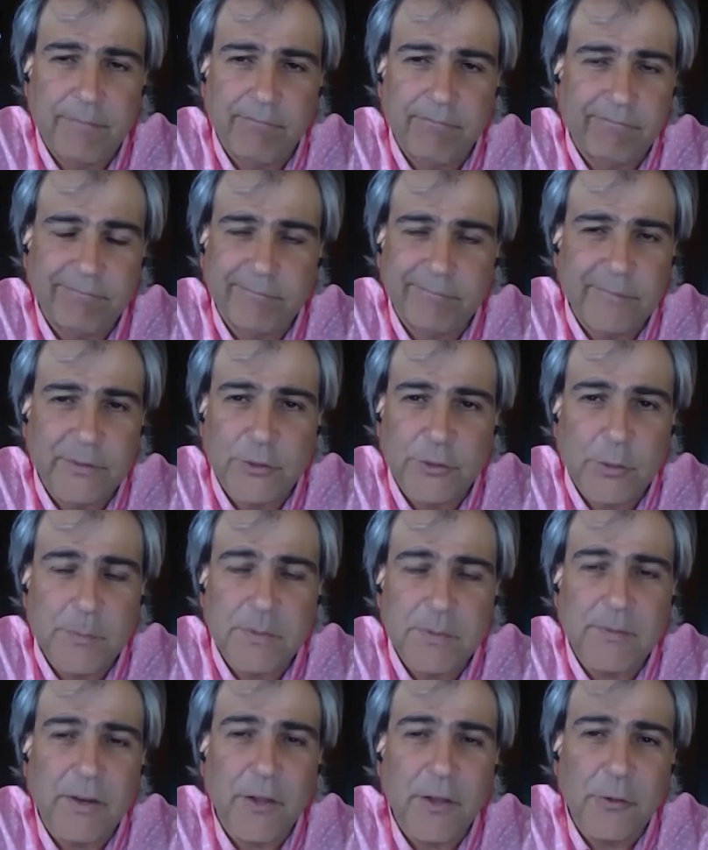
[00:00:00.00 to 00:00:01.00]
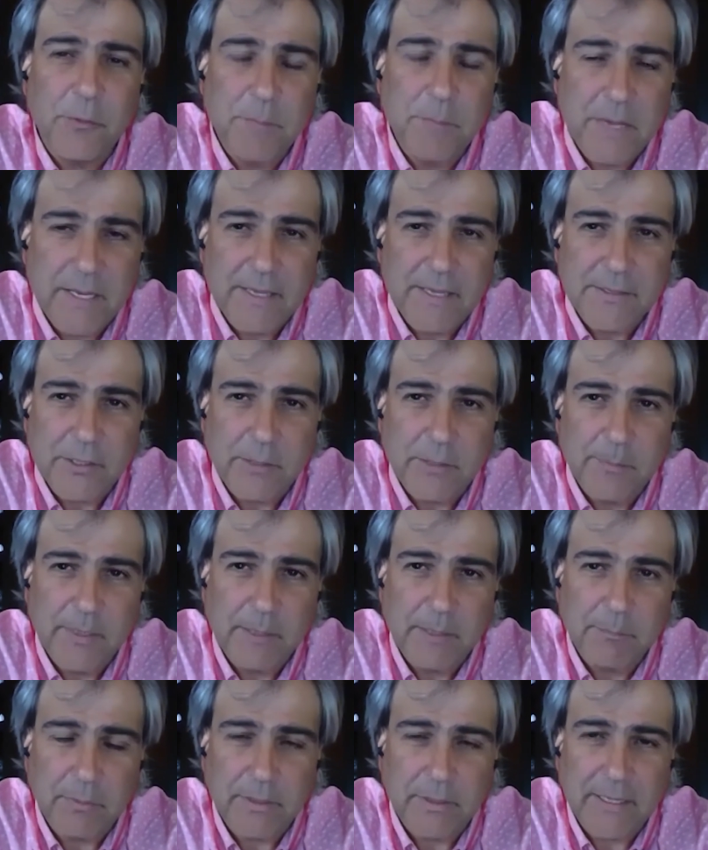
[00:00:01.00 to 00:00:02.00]
in terms of other meetings that are being
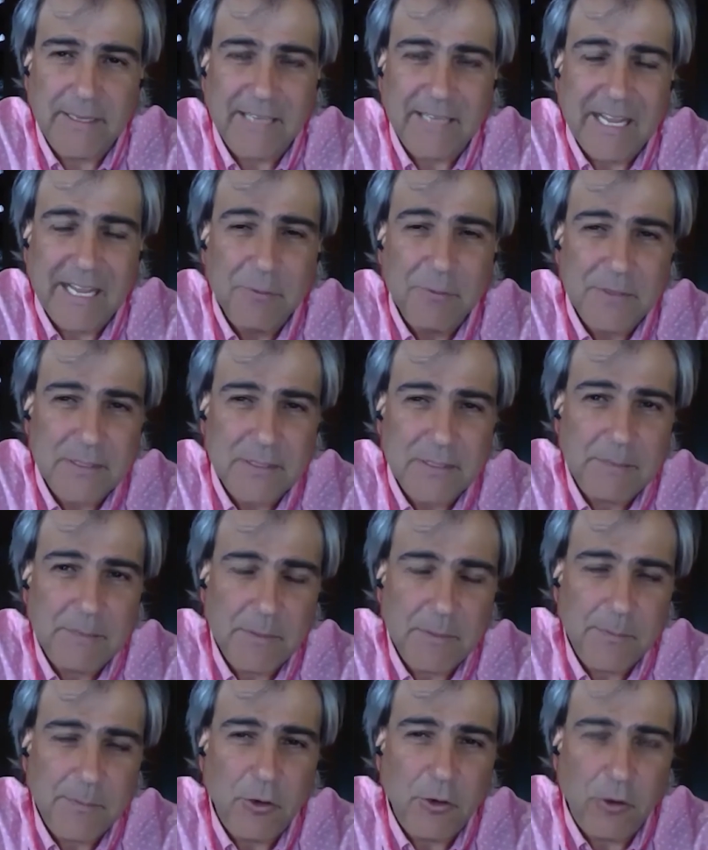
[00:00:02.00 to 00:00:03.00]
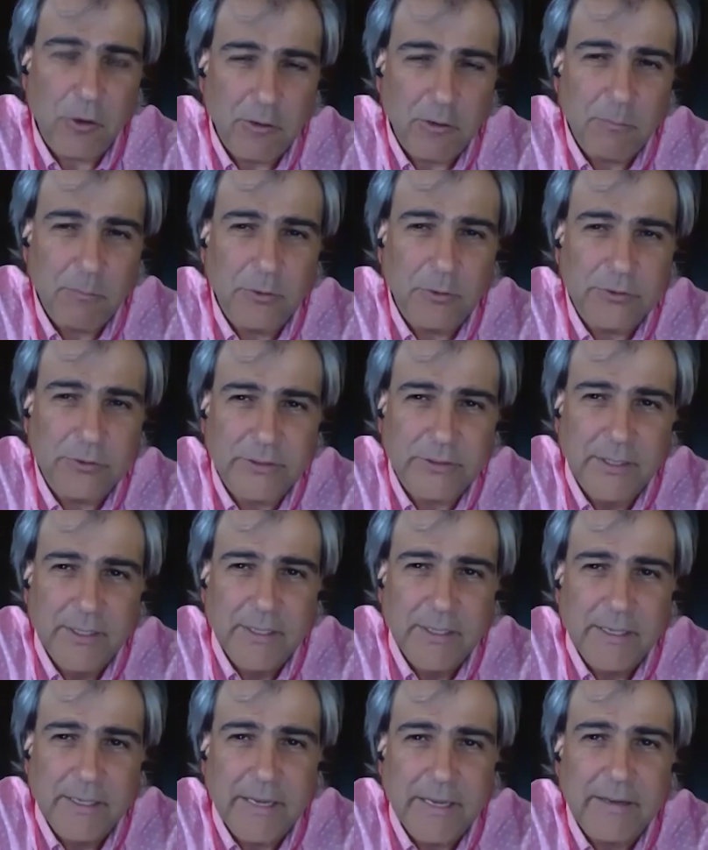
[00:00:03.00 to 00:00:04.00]
planned, it would seem to me almost
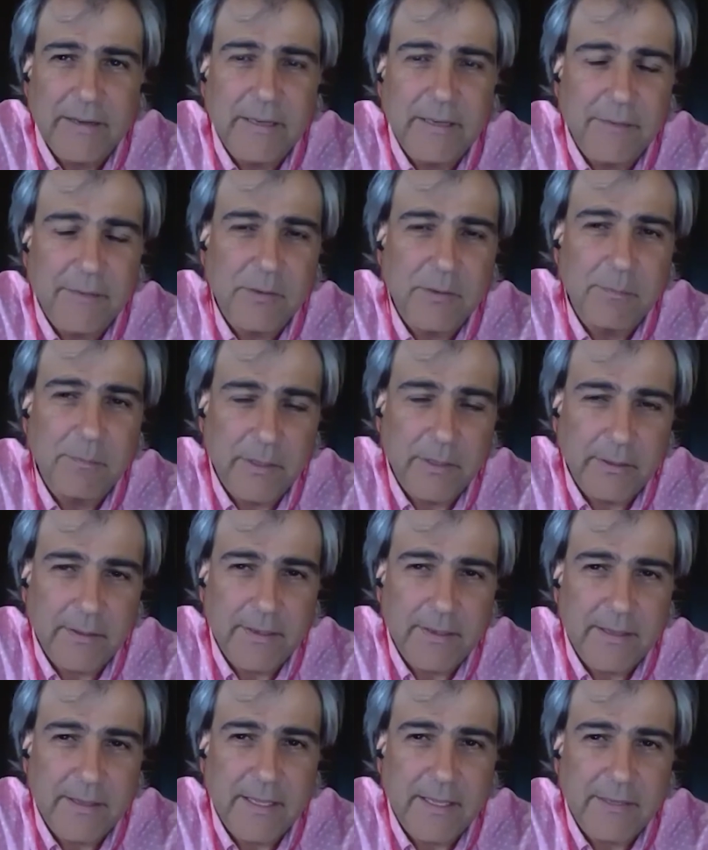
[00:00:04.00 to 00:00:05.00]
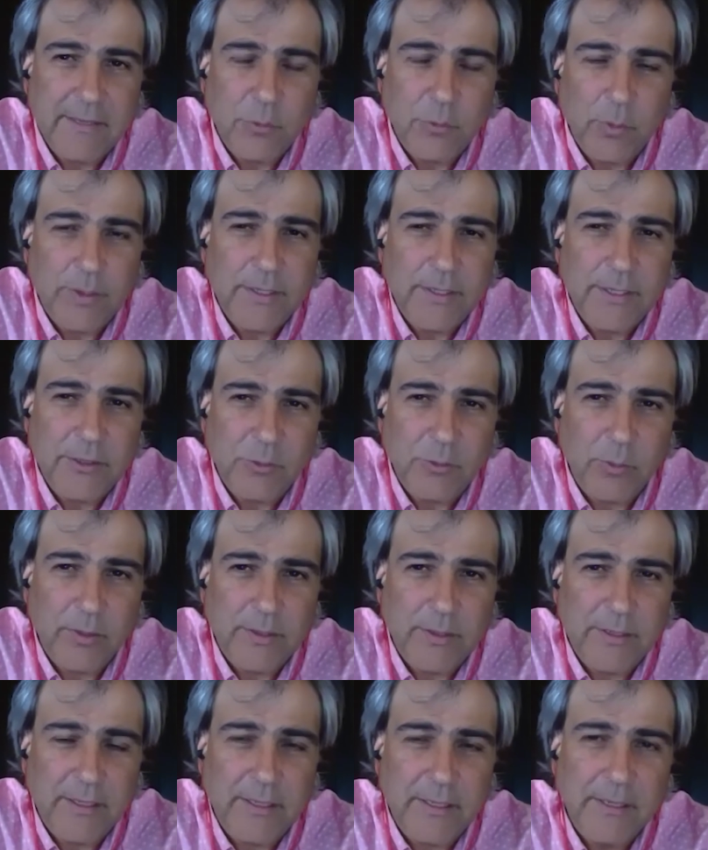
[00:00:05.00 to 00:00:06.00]
an inevitability that
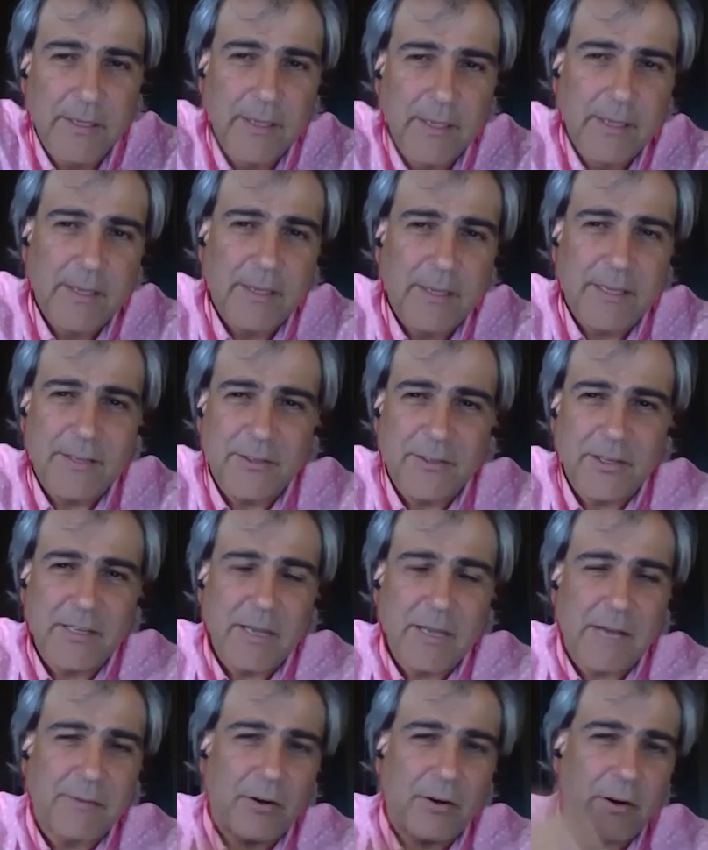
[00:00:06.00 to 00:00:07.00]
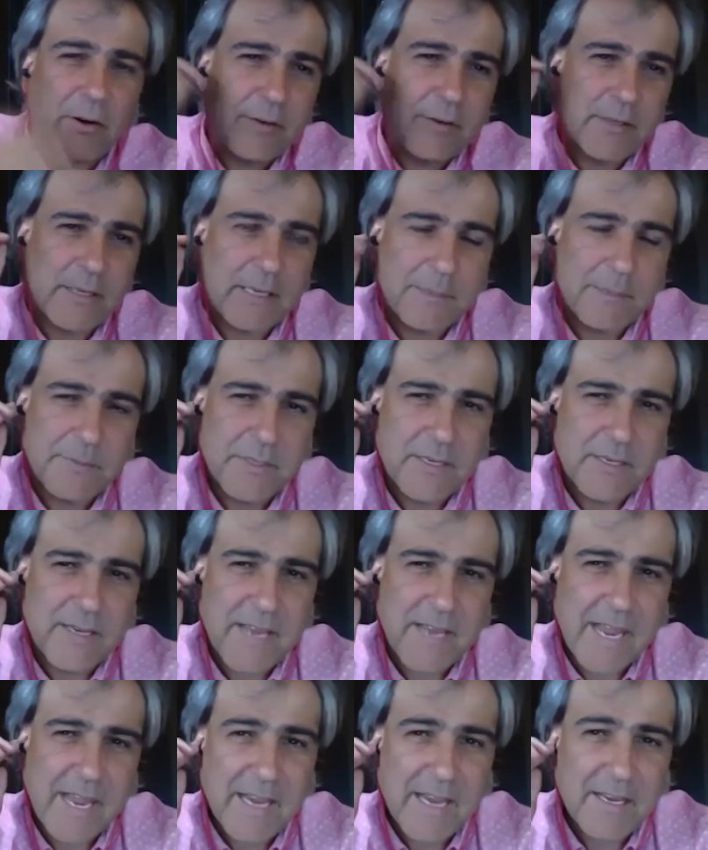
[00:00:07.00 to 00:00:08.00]
2020 is going to have a hard time seeing
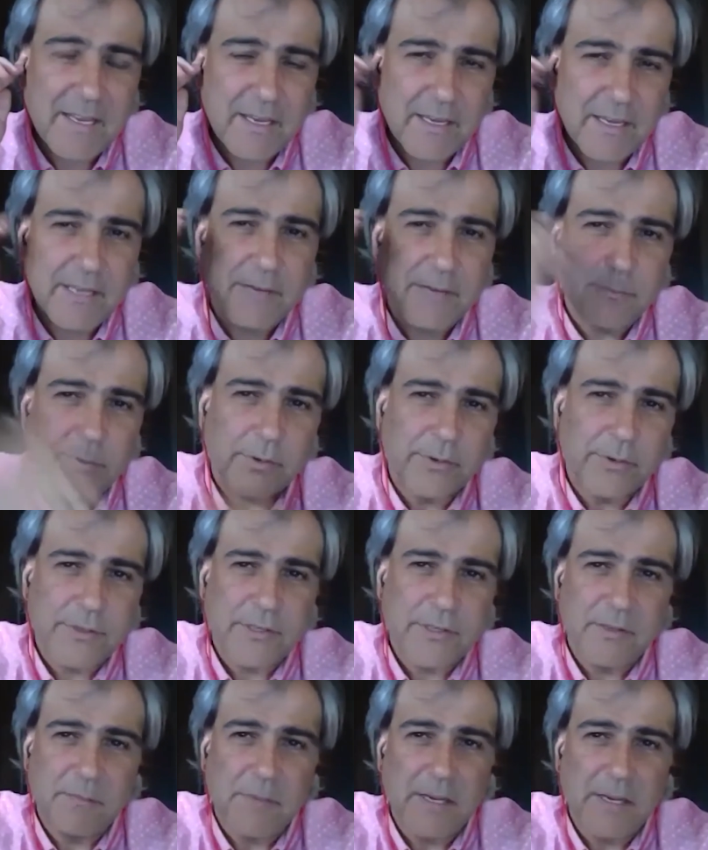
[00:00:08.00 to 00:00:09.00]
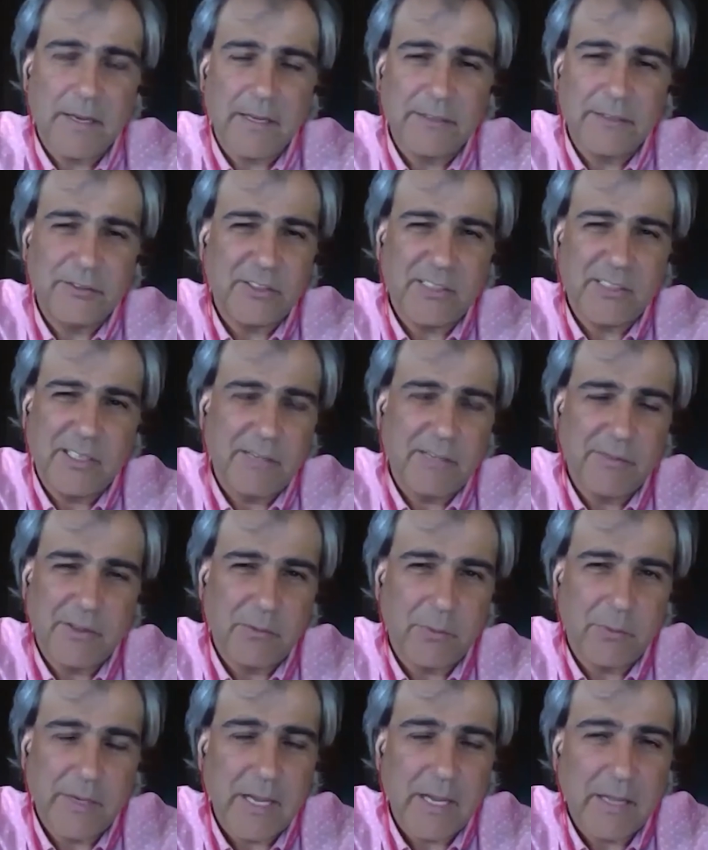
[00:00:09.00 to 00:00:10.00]
any in-person meeting, just given the
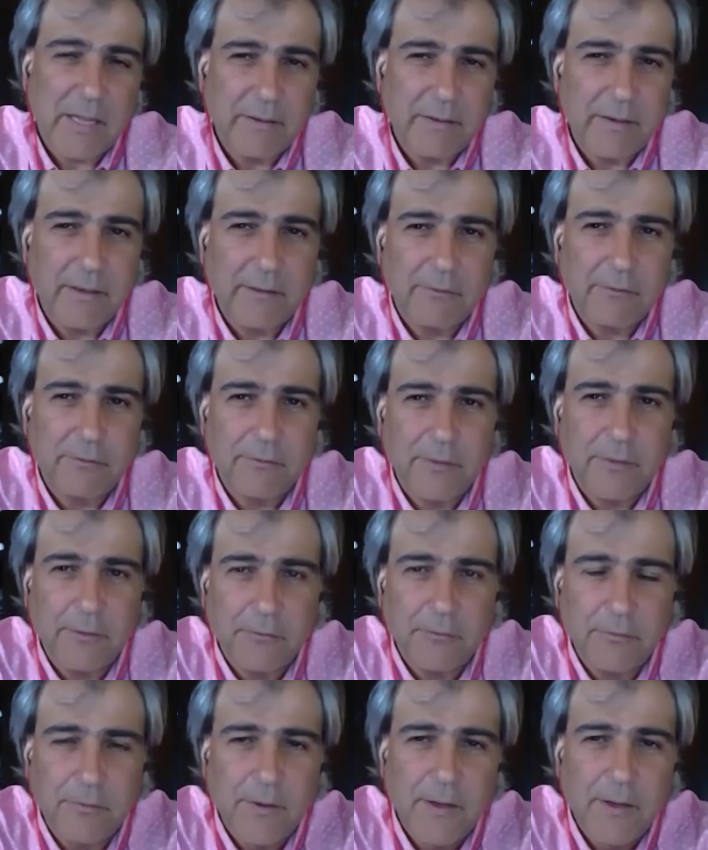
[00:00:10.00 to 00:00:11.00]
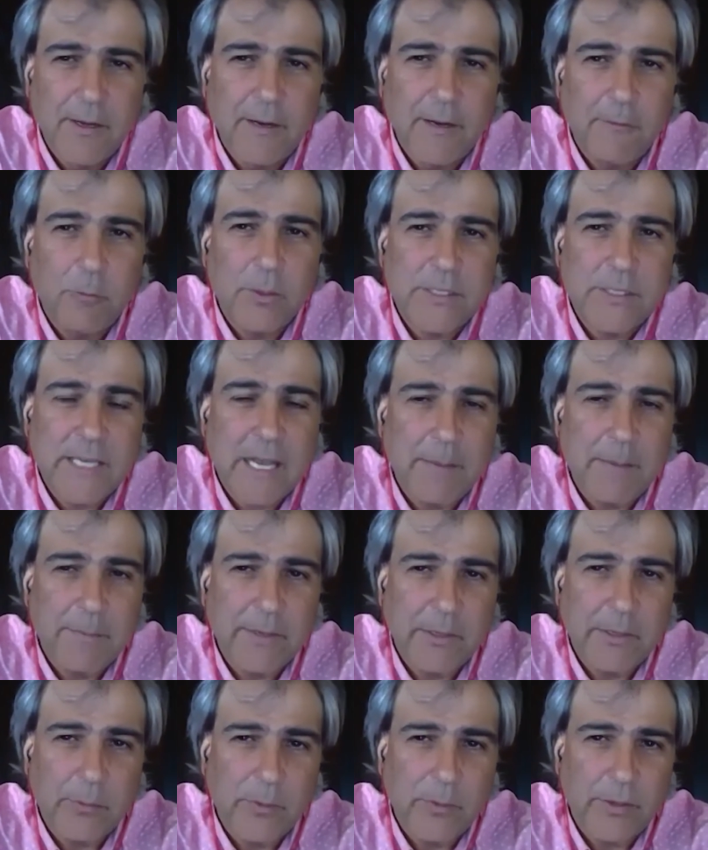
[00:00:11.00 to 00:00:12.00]
reality of what's happening
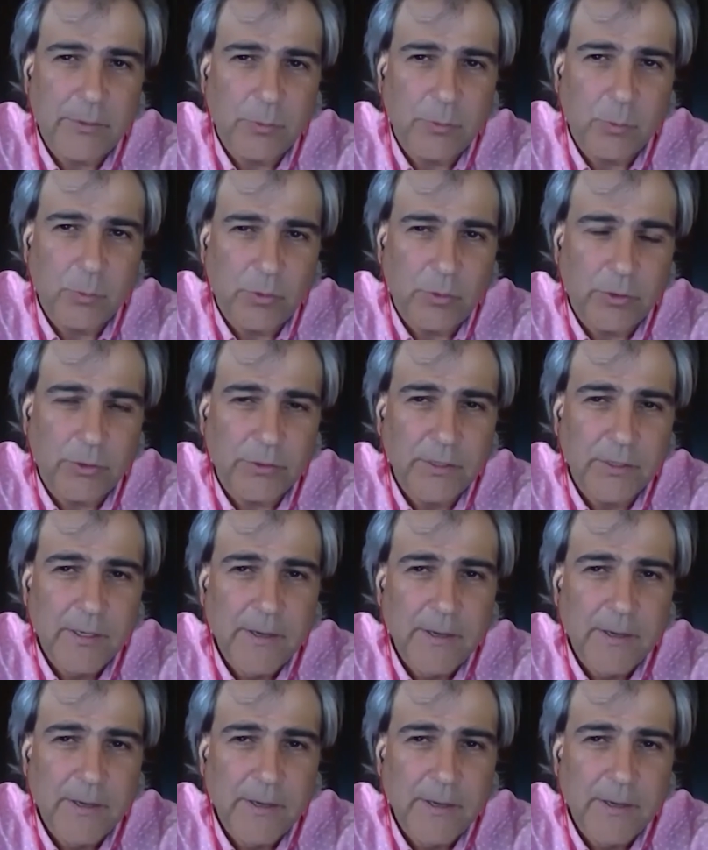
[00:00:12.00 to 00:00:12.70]
around the world.